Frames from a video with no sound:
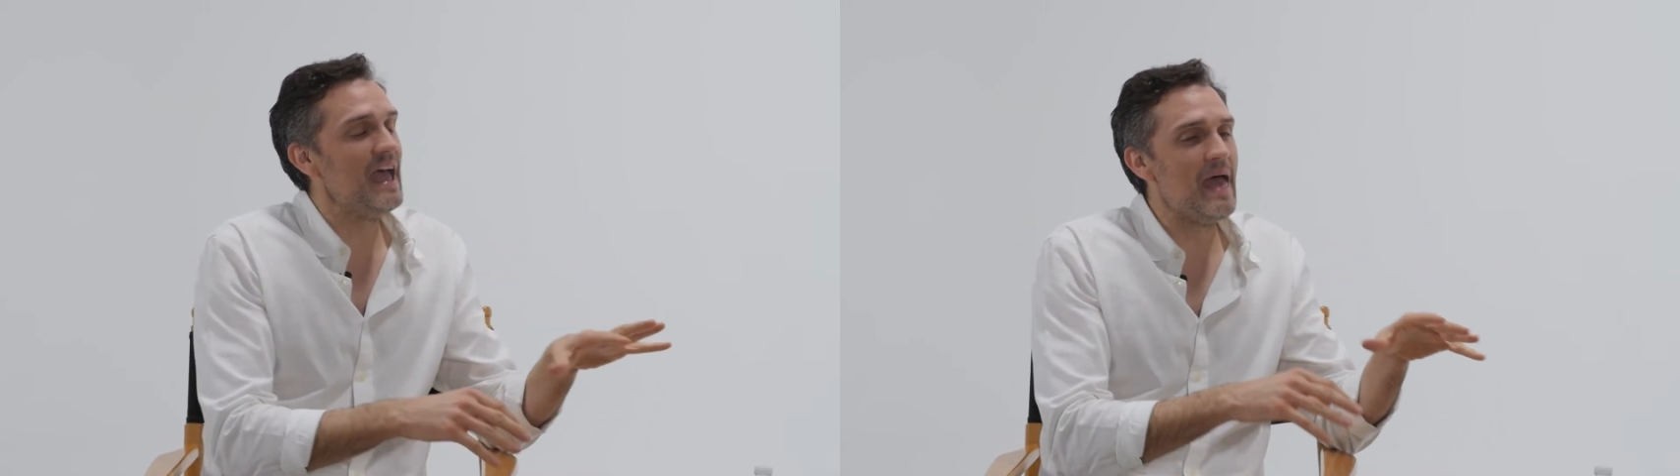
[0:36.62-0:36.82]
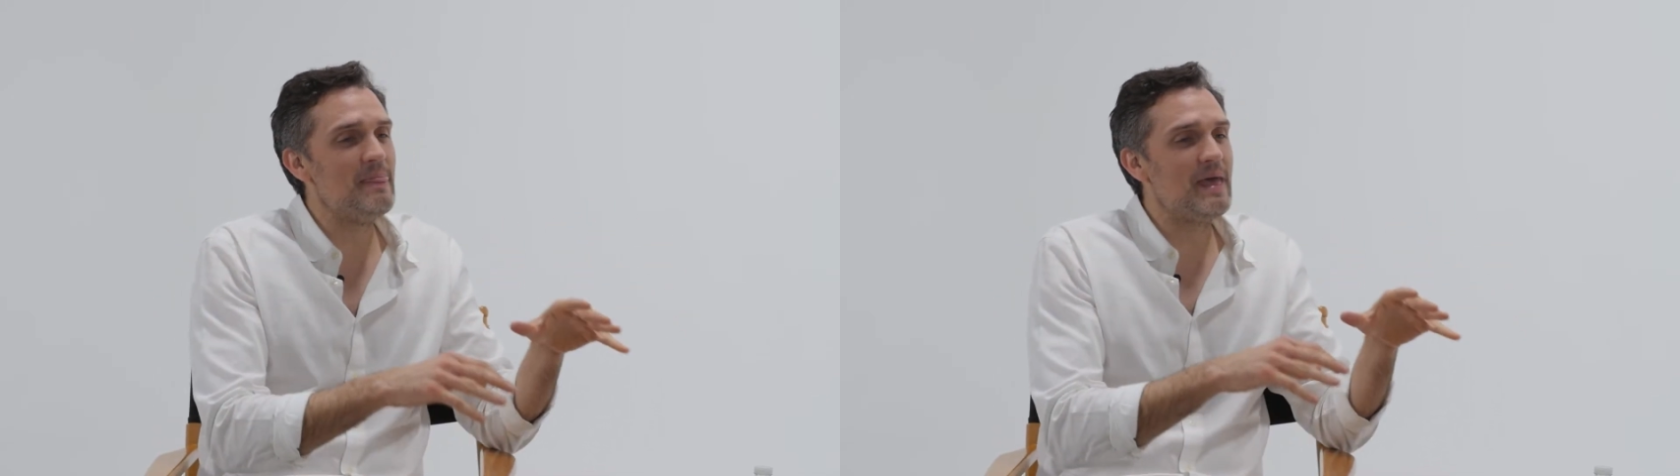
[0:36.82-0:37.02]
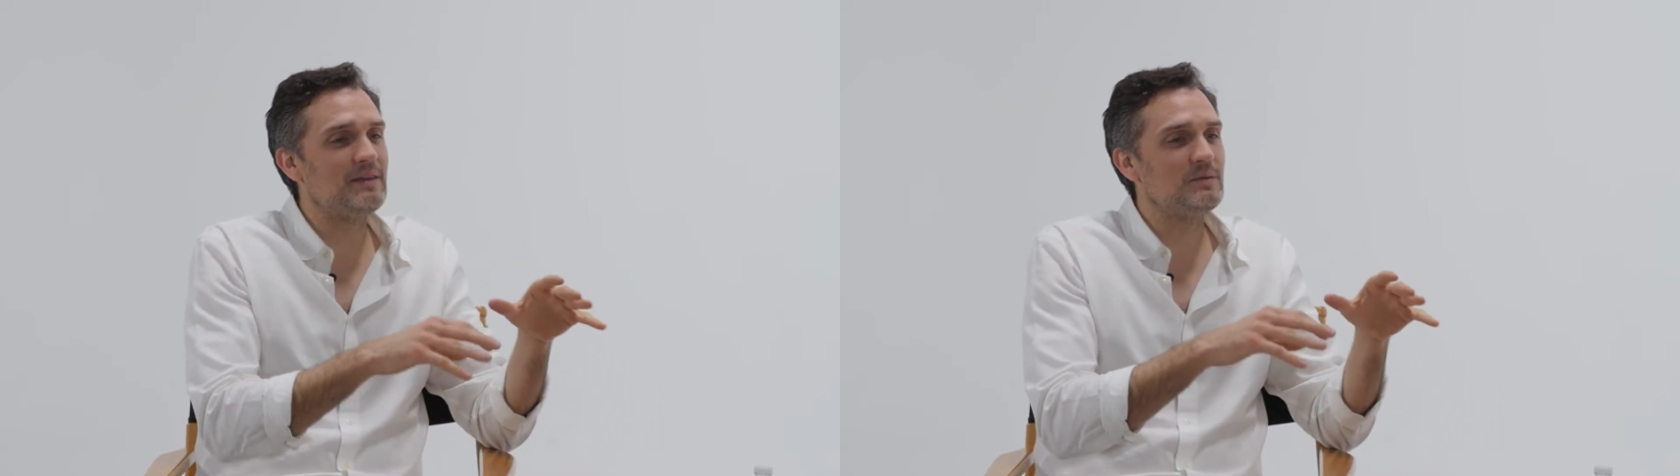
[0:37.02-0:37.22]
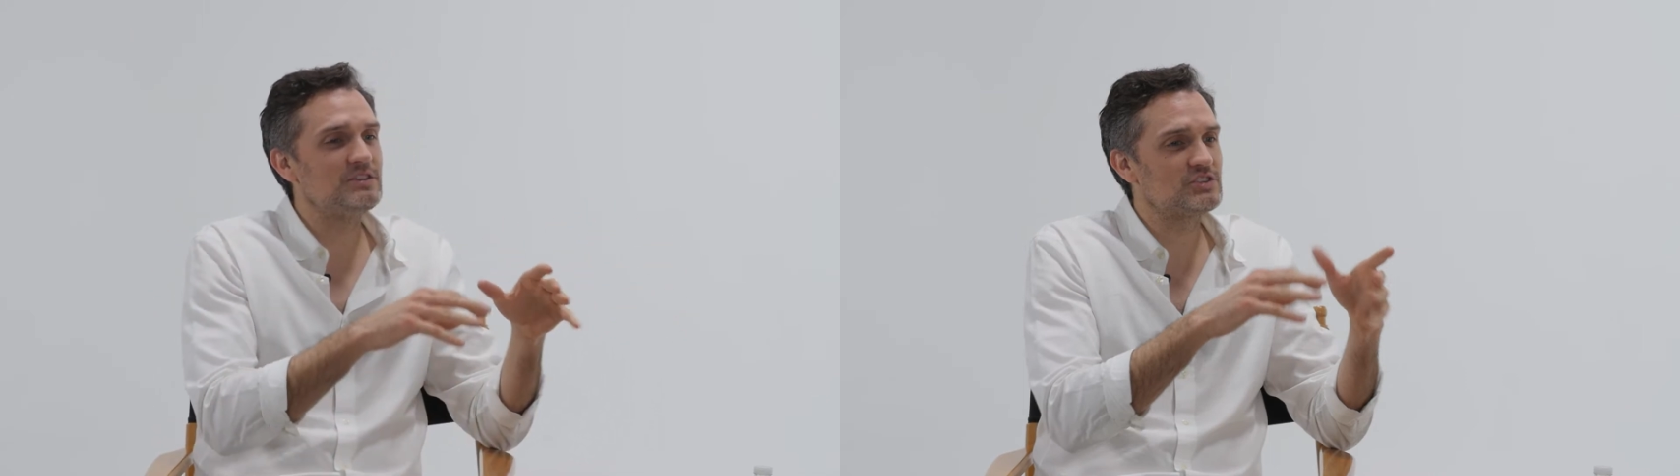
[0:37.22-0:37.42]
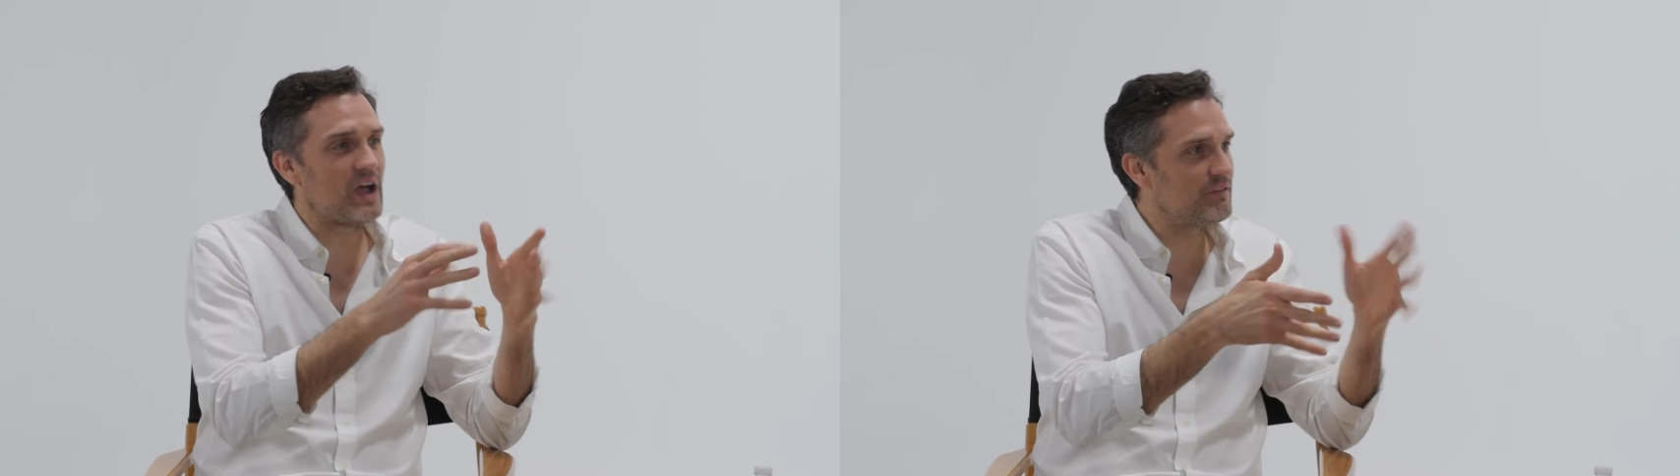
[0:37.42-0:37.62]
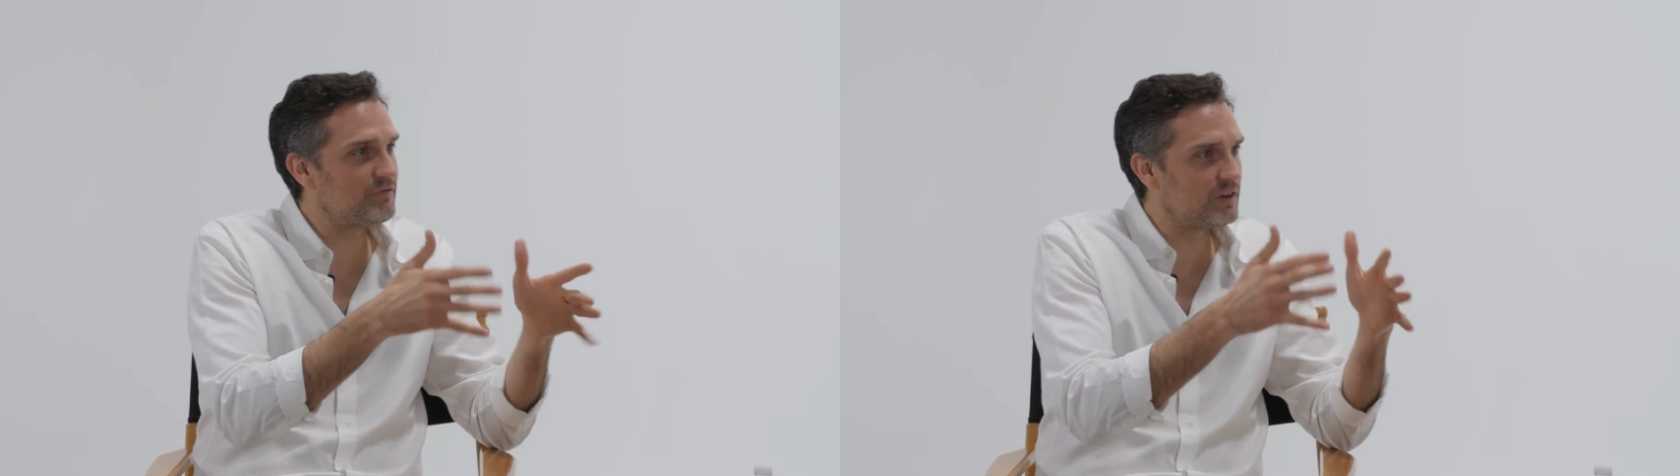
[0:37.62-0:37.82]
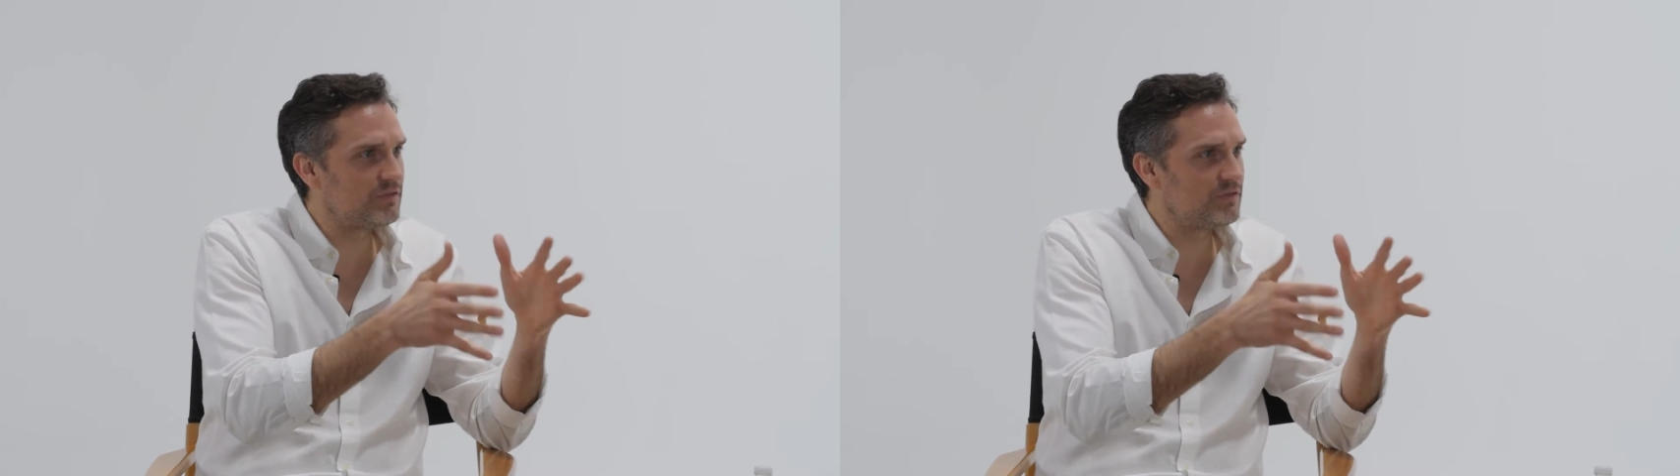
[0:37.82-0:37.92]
And then we shot for